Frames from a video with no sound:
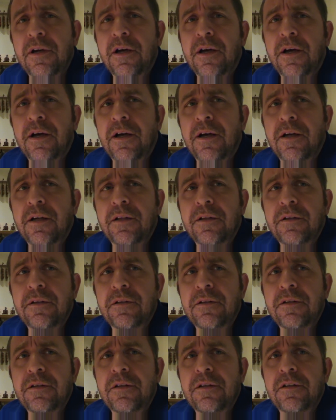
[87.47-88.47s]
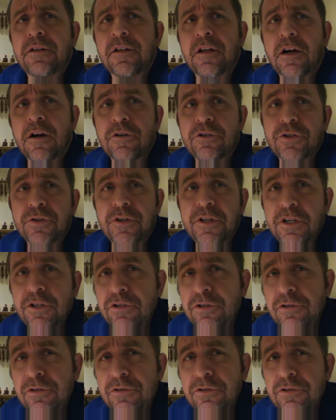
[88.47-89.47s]
on the larger
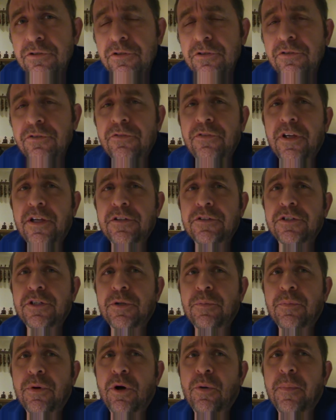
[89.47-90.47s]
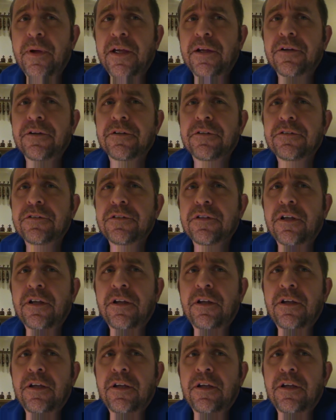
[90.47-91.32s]
issues facing bow makers,